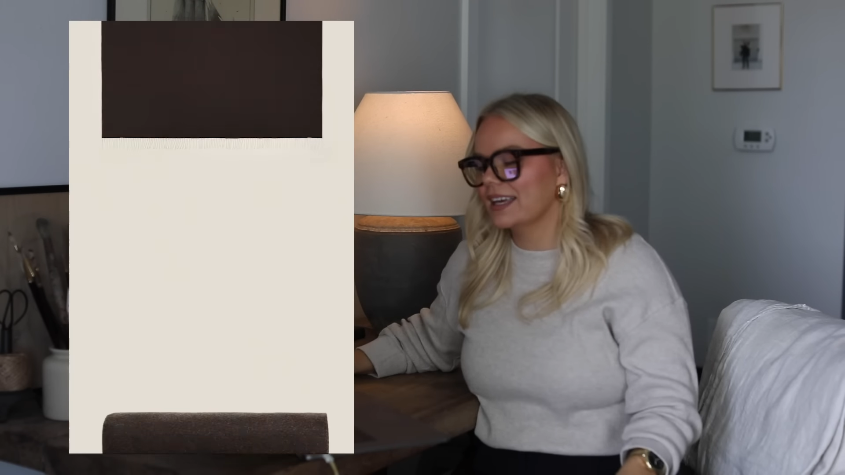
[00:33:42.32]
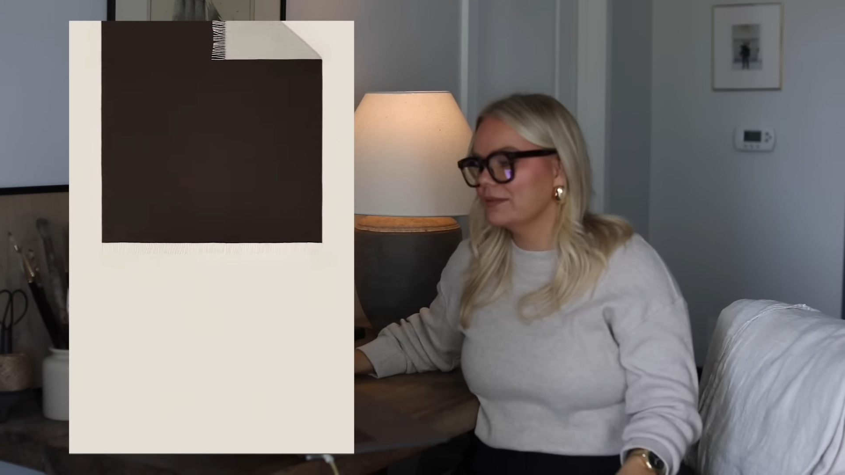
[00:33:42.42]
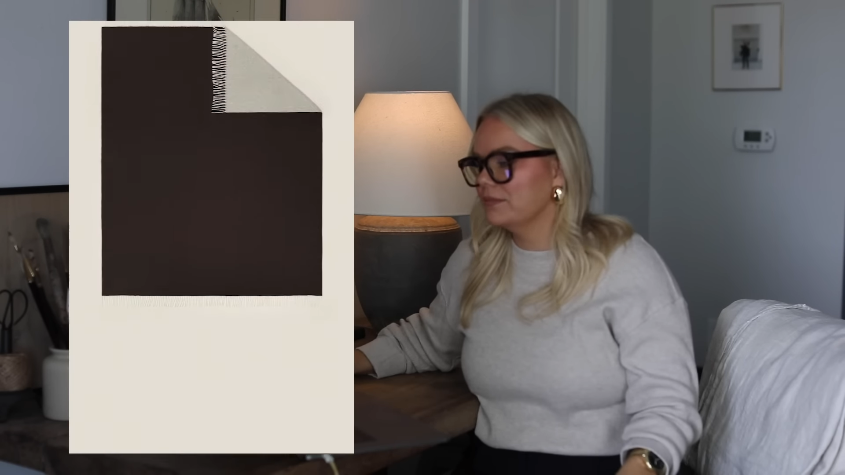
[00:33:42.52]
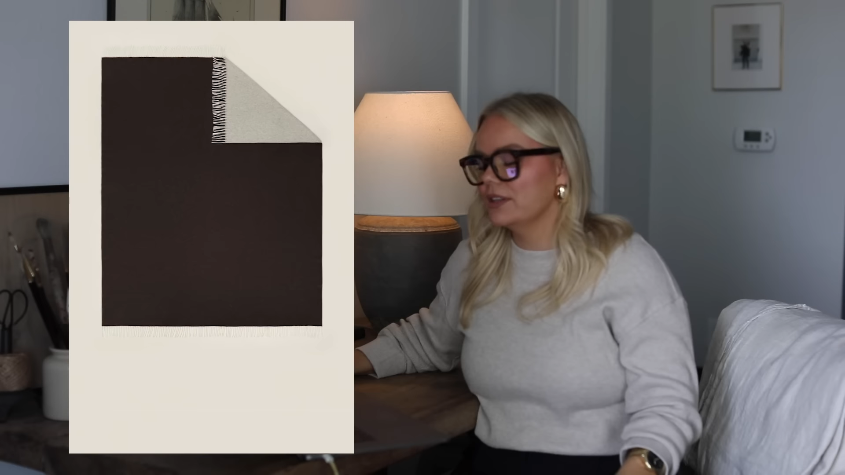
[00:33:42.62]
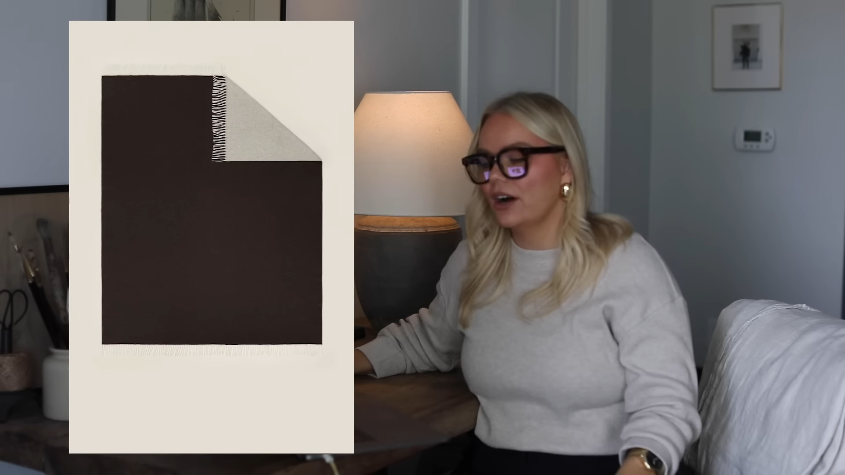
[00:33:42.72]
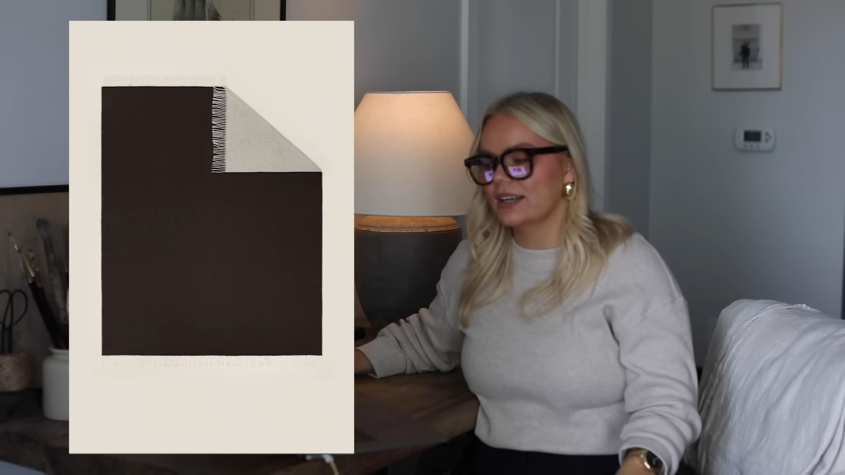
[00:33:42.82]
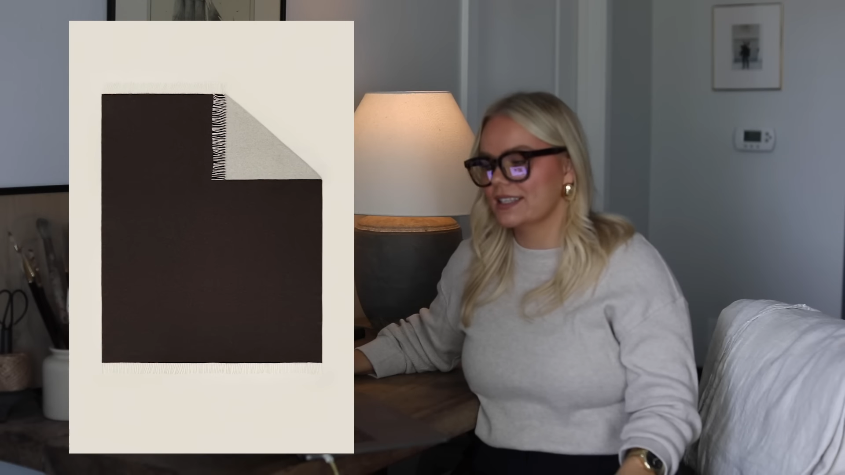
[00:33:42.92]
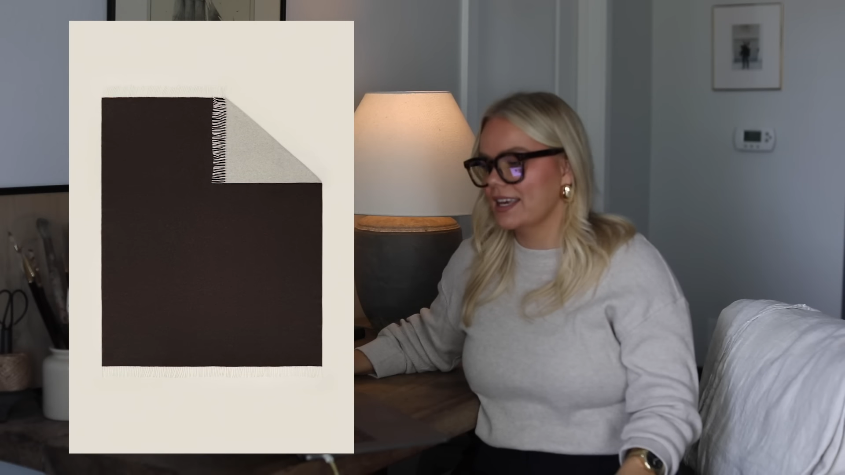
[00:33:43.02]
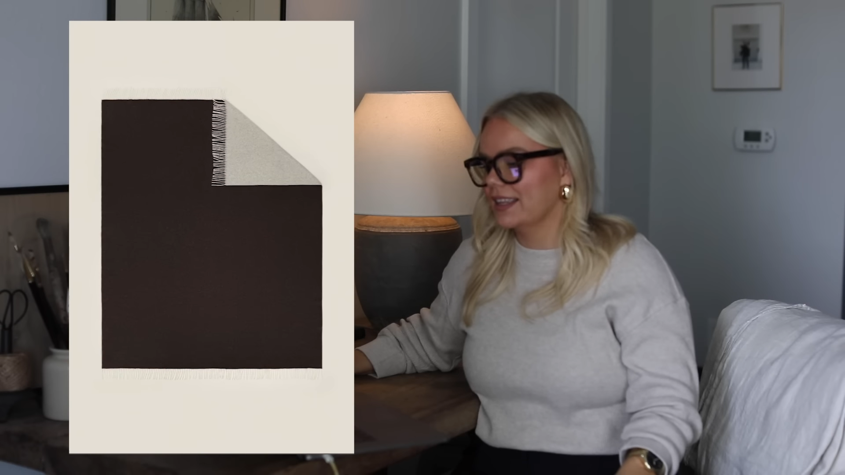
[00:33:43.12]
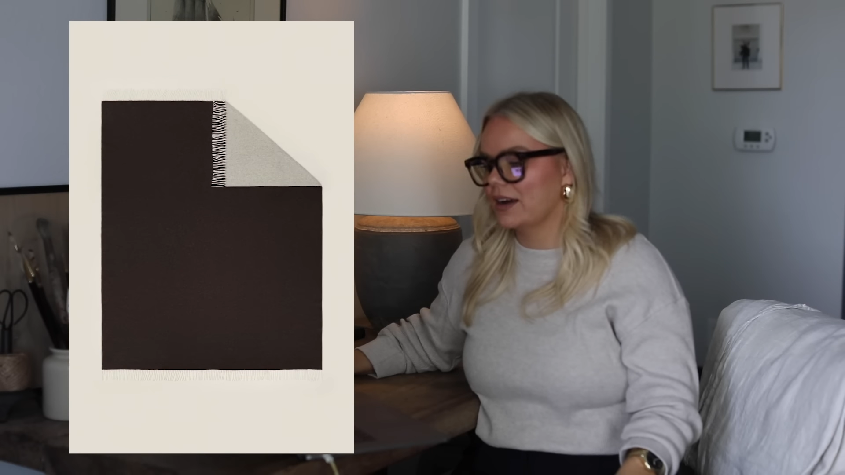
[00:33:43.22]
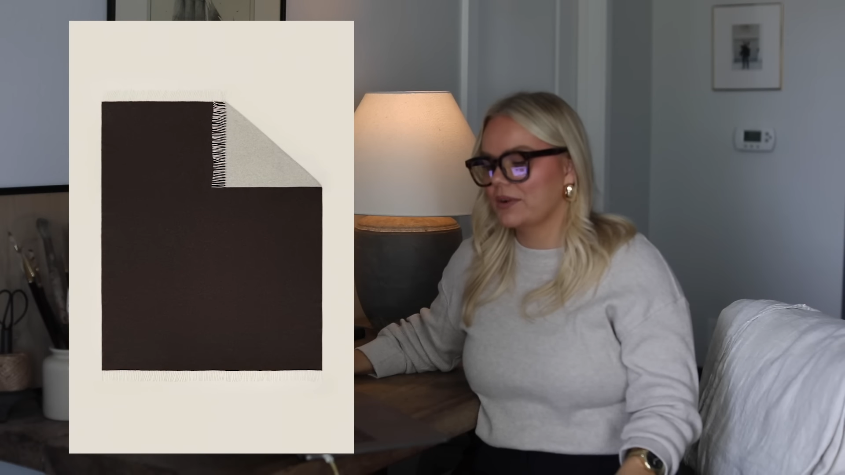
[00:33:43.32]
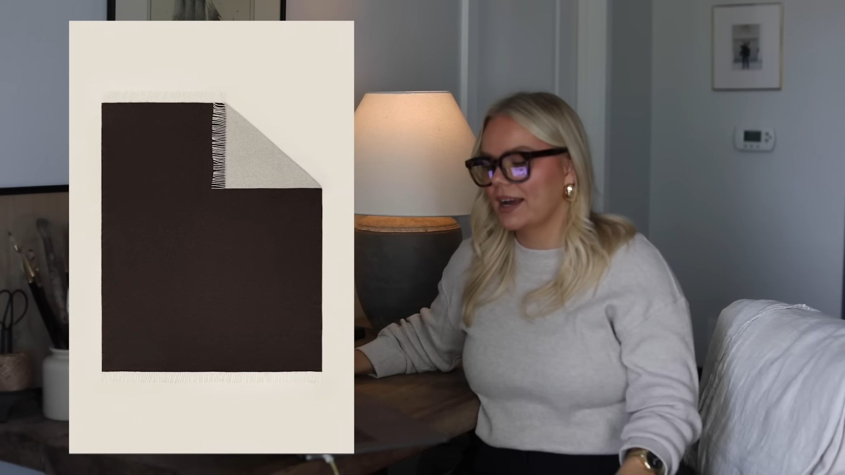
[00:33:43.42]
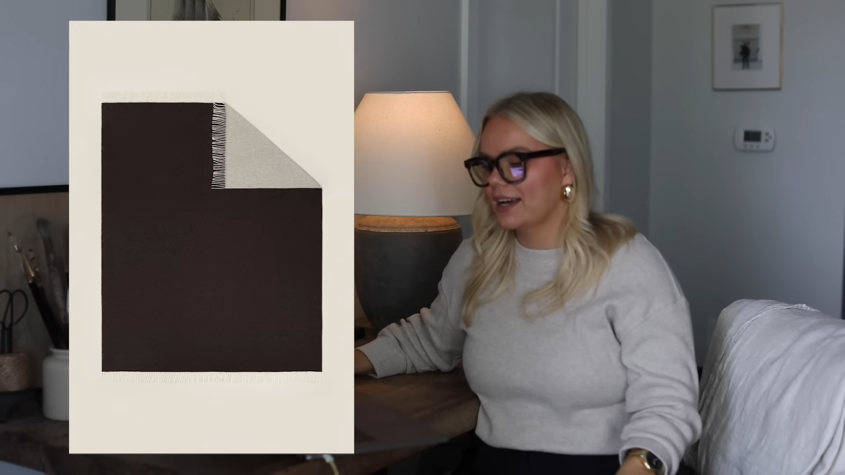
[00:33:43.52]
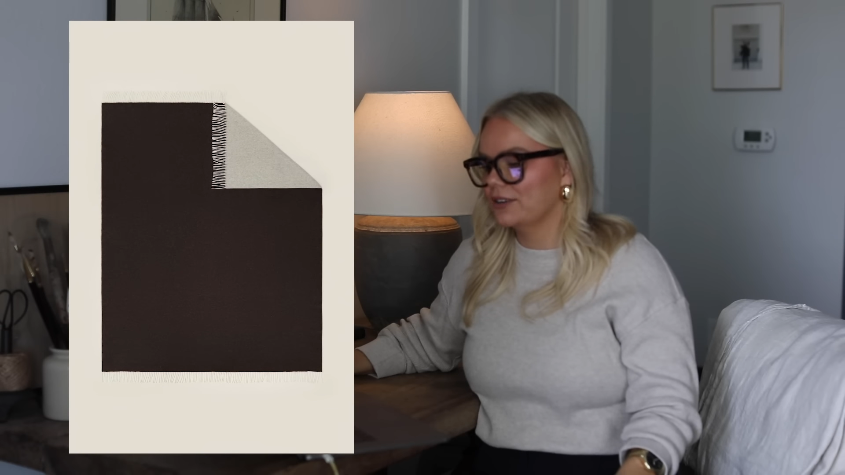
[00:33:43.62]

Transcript: I'm not saying that right.